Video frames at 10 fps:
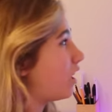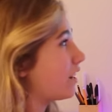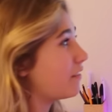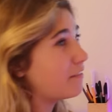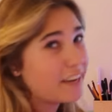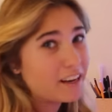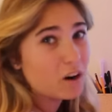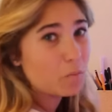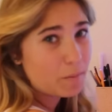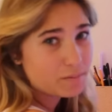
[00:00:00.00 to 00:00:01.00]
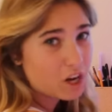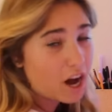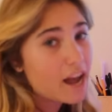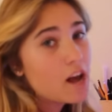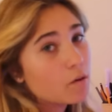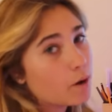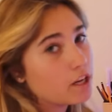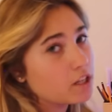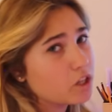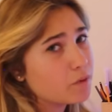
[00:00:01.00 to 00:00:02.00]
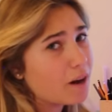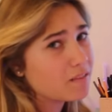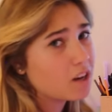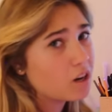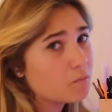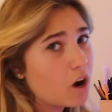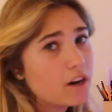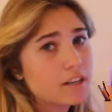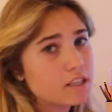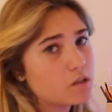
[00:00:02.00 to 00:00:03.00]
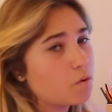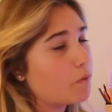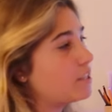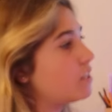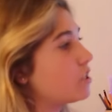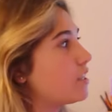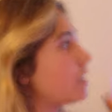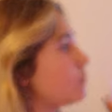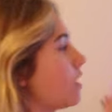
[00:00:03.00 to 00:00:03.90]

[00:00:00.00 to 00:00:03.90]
like a thing, a website where you can do maths homework, and this is what my teacher sets